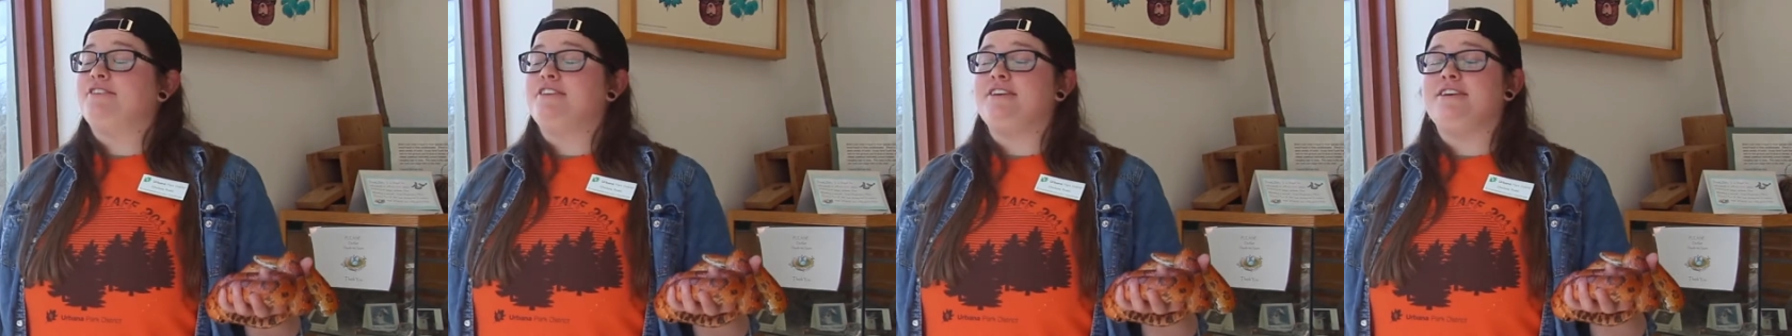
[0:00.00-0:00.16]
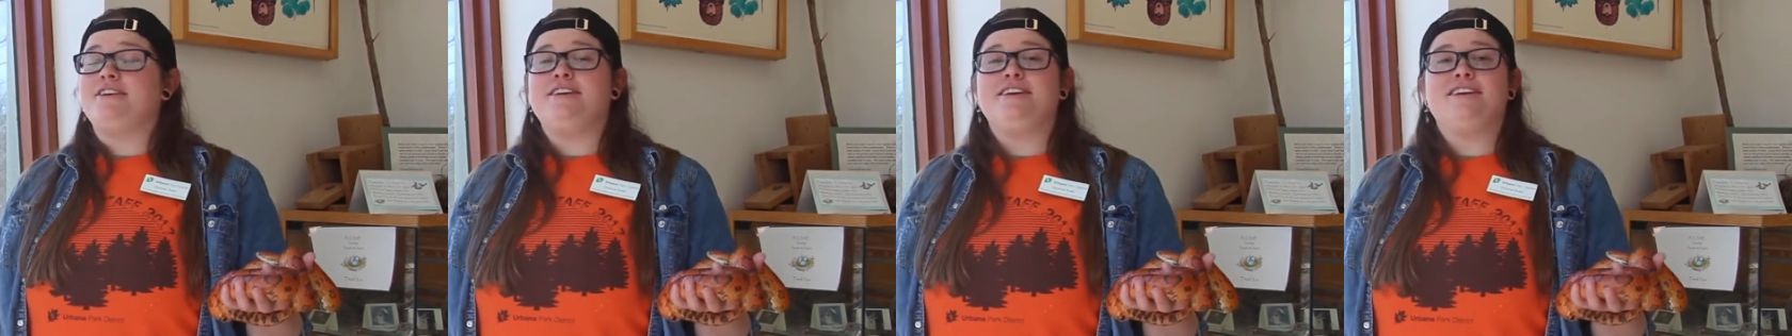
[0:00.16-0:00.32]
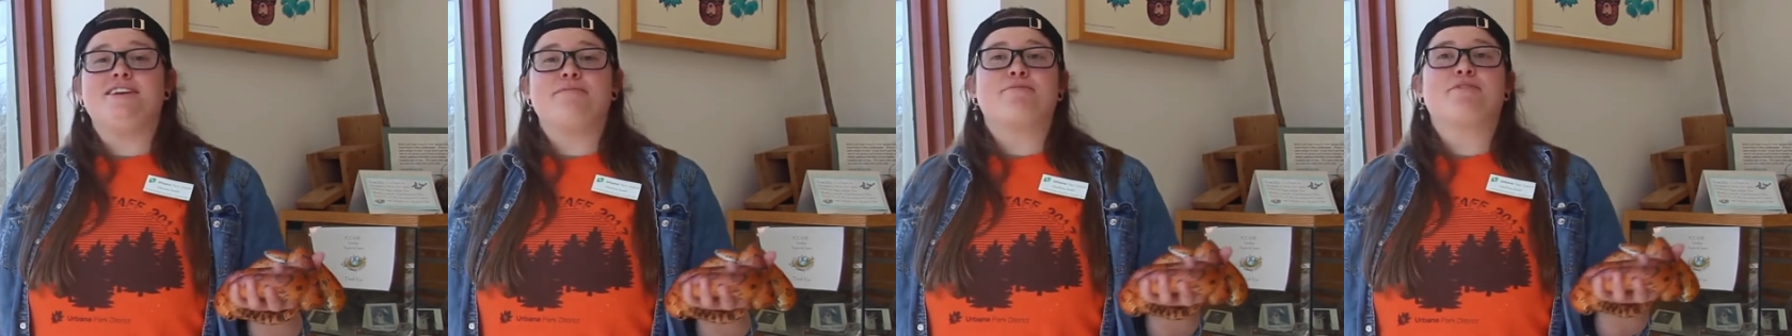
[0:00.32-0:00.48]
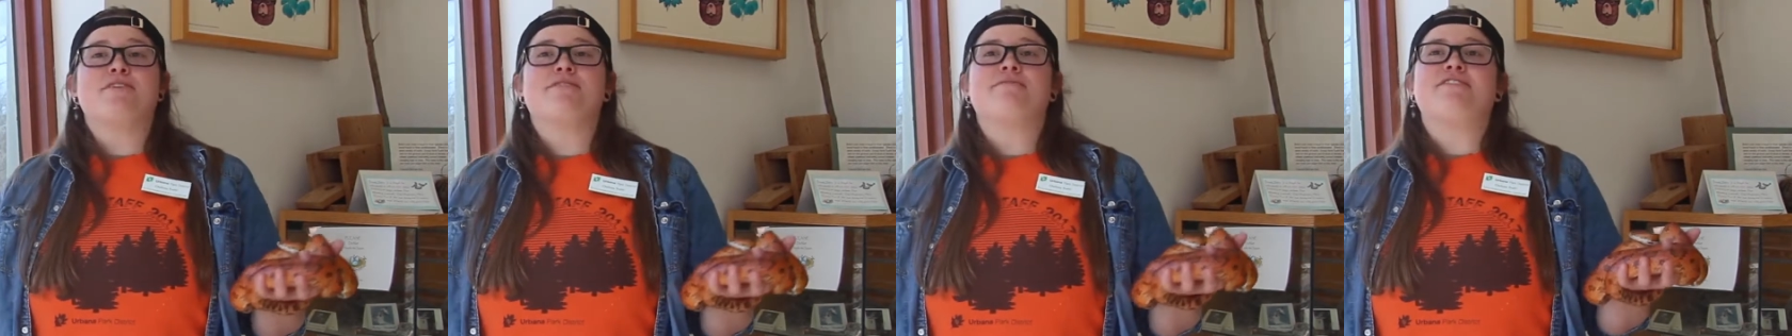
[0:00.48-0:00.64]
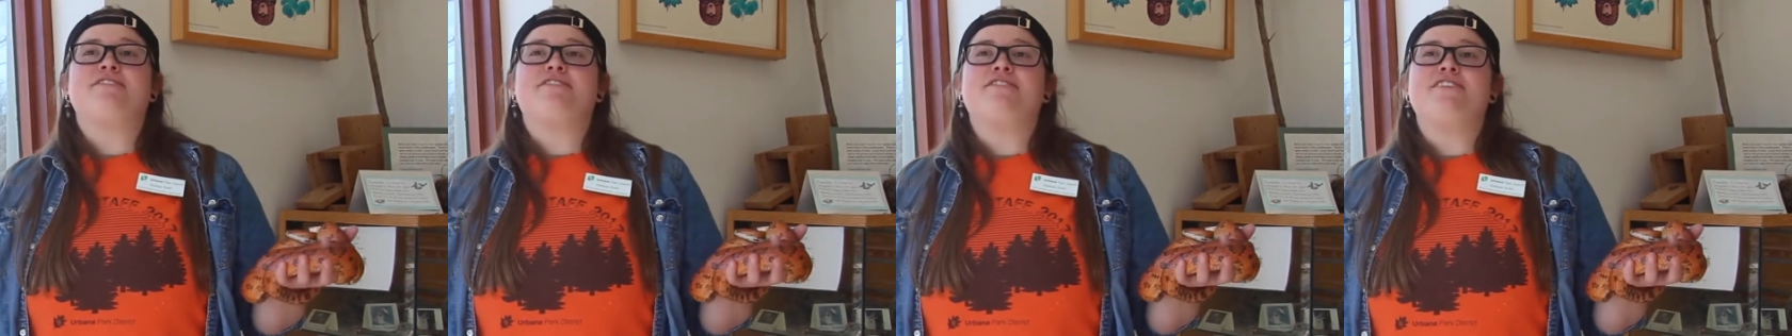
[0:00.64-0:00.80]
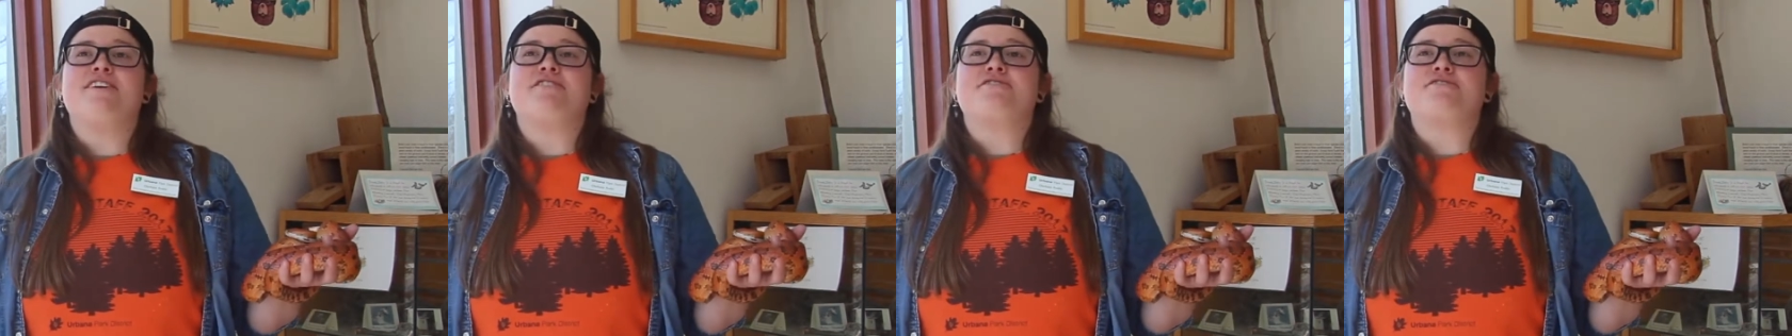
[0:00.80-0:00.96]
the Anita
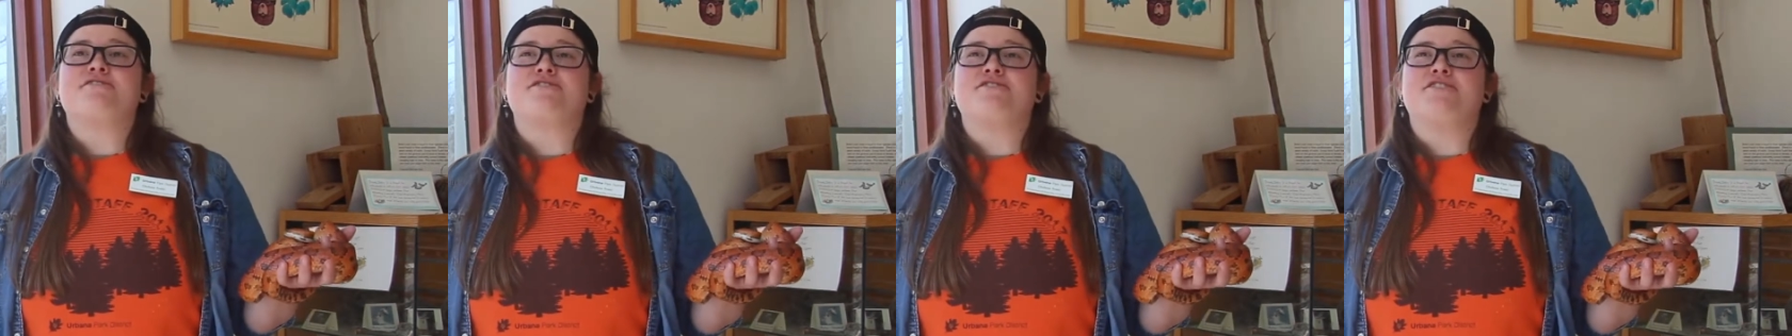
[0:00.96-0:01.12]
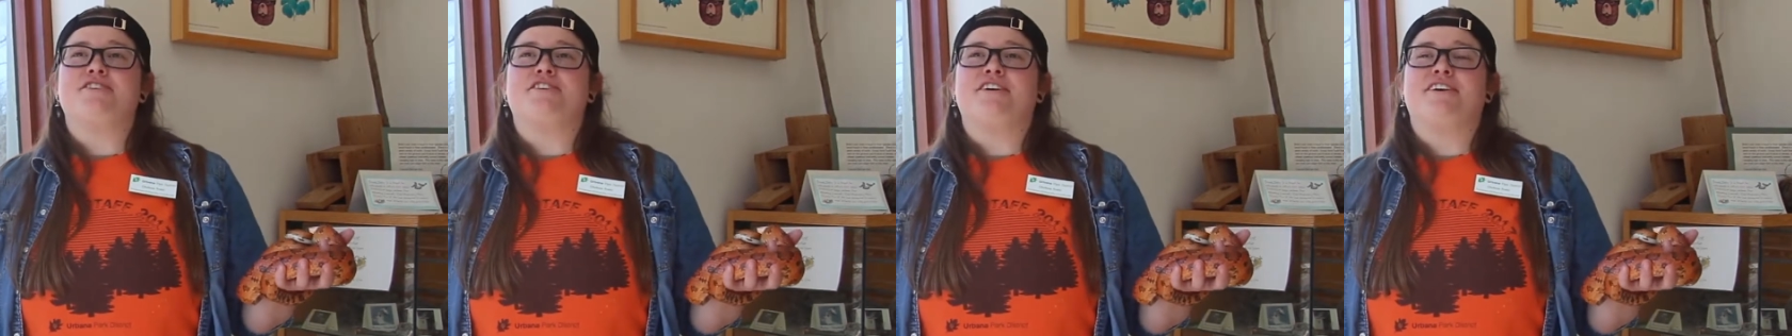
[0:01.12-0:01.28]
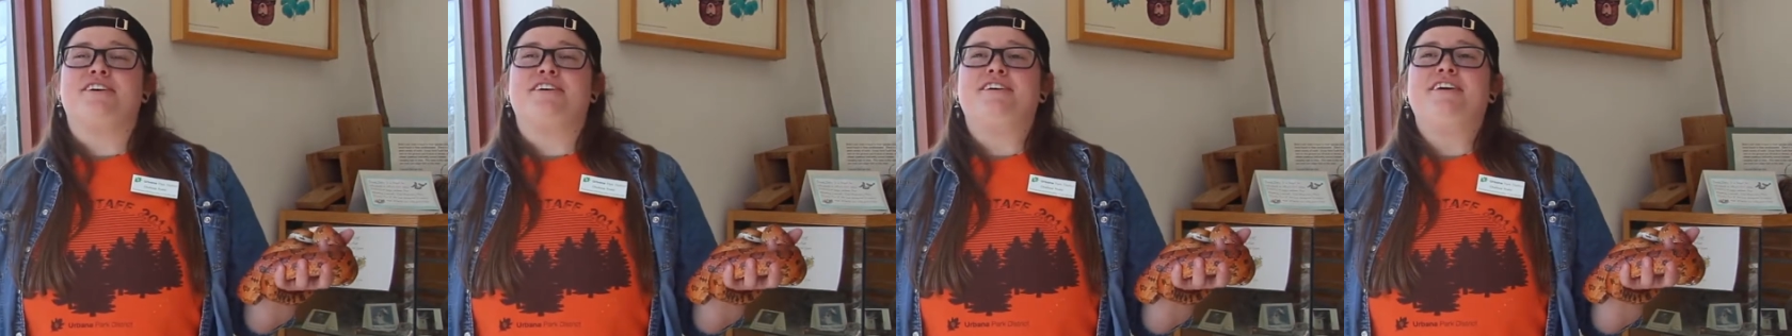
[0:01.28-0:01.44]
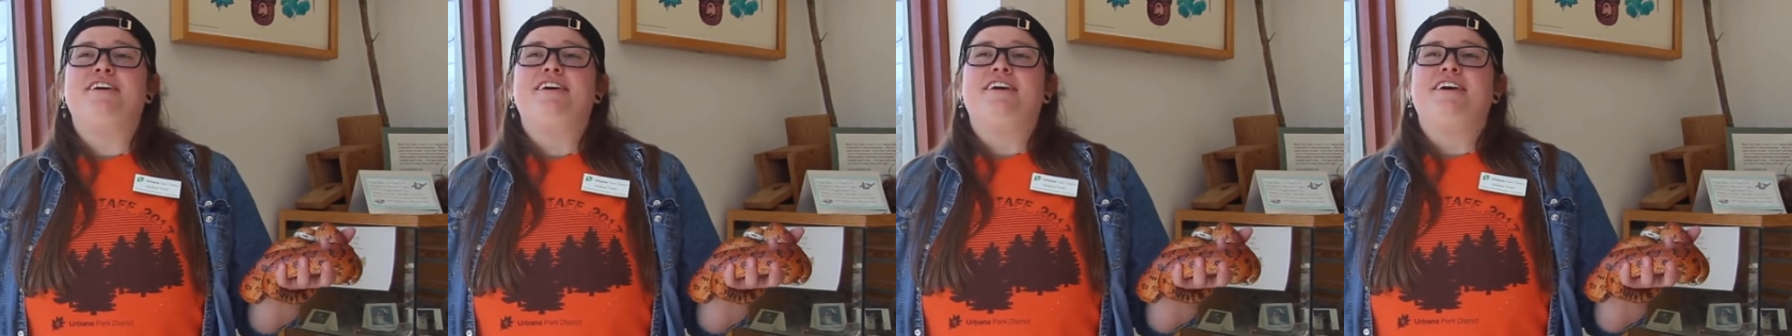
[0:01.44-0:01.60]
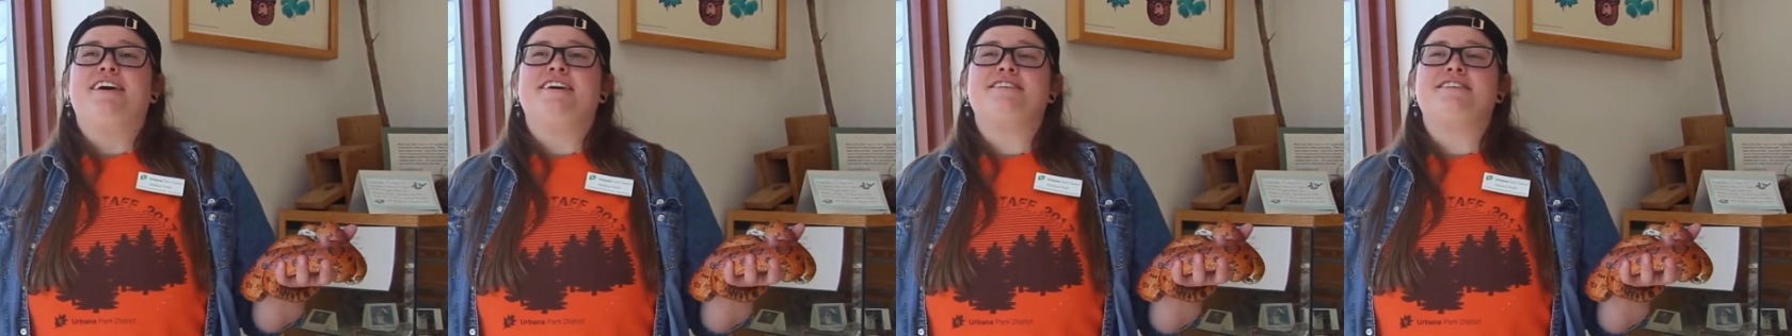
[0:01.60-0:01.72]
Purves Nature Center,